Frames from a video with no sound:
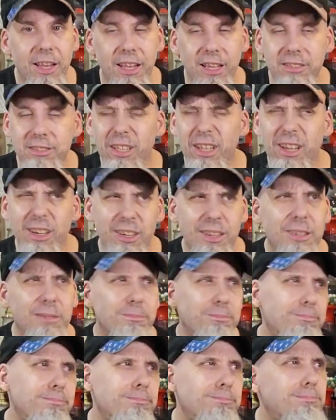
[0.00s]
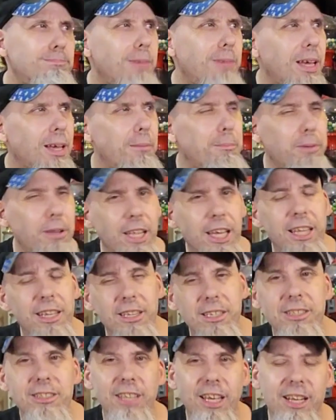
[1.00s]
Like I said, I'm going to make a
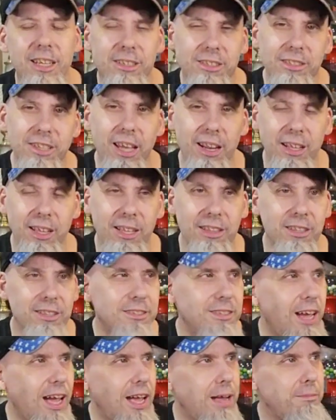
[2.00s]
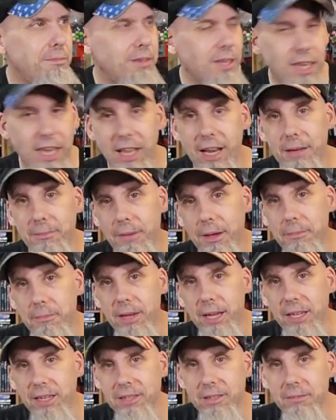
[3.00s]
playlist and I just got to get the time to get on my
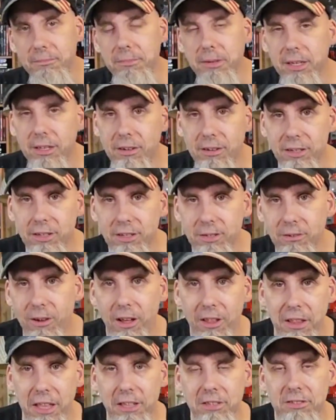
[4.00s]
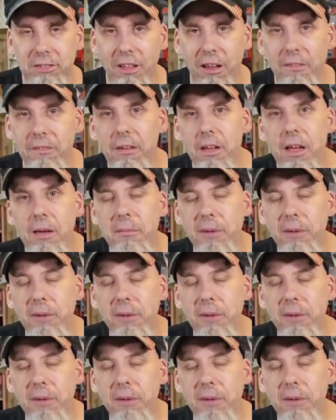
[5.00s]
main computer and do all that stuff.